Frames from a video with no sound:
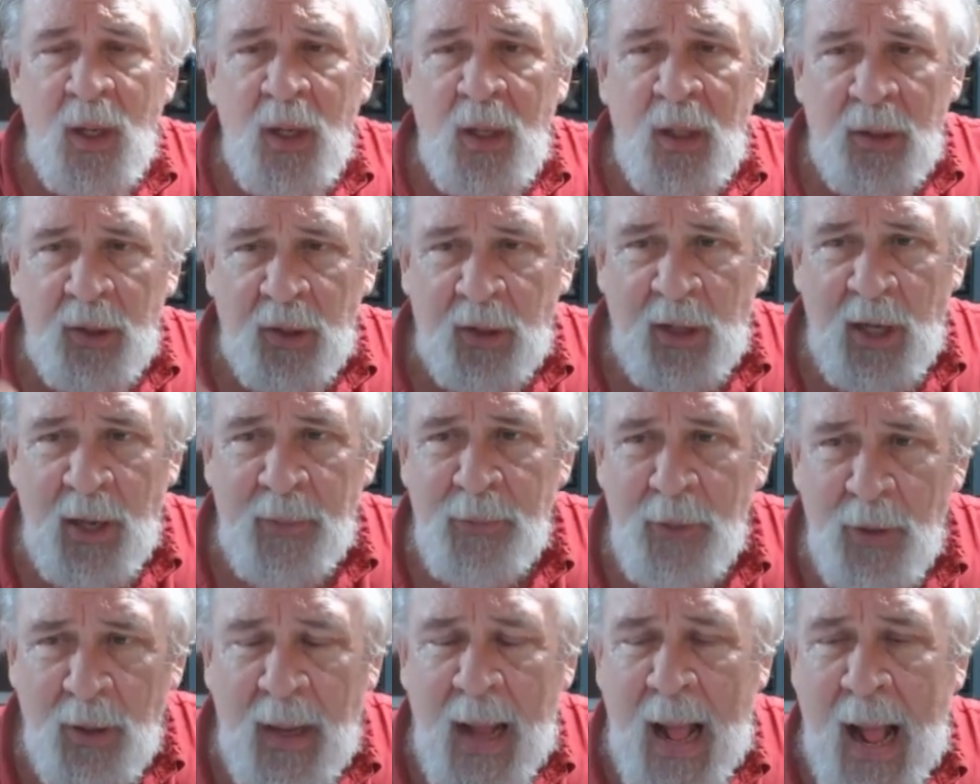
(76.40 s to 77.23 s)
to give
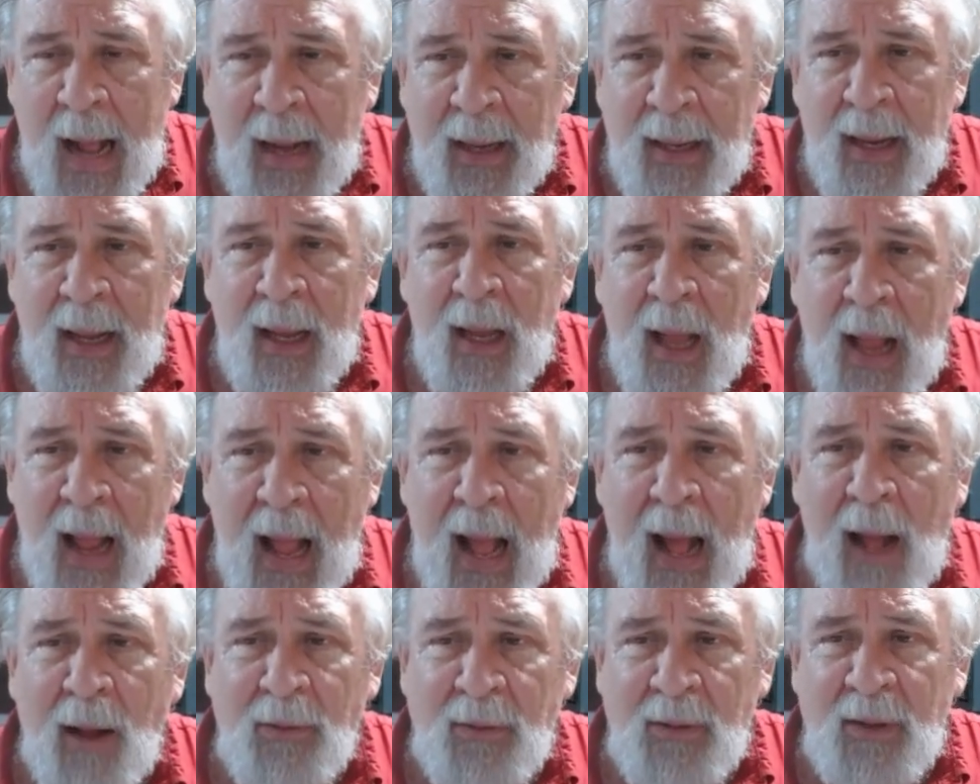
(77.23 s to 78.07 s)
you an idea
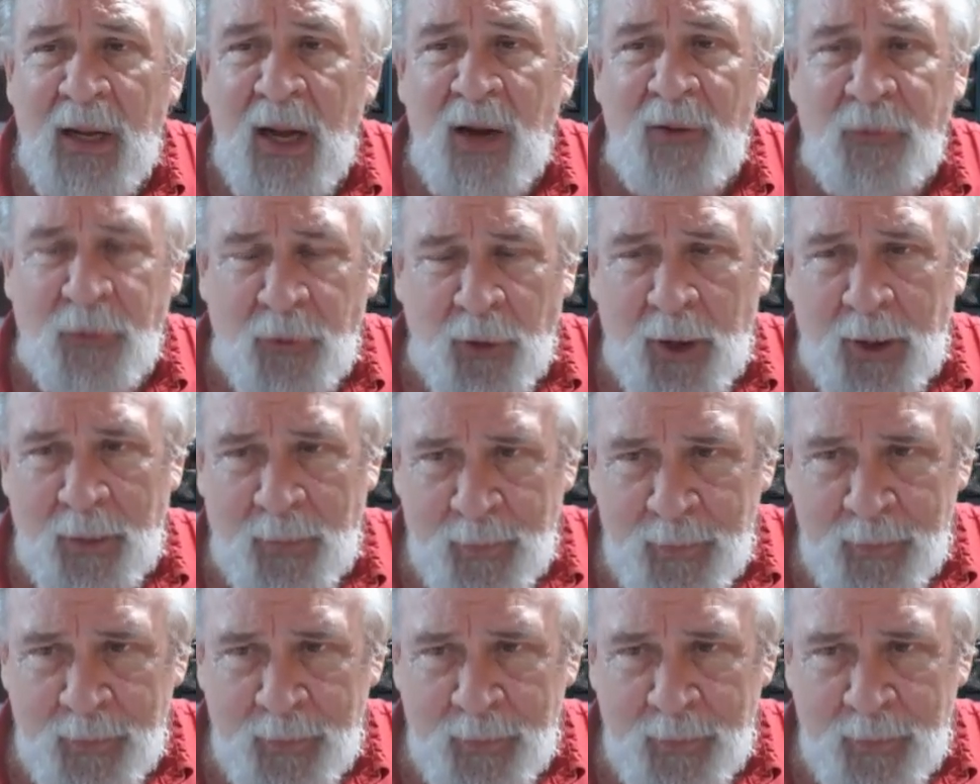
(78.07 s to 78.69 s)
how different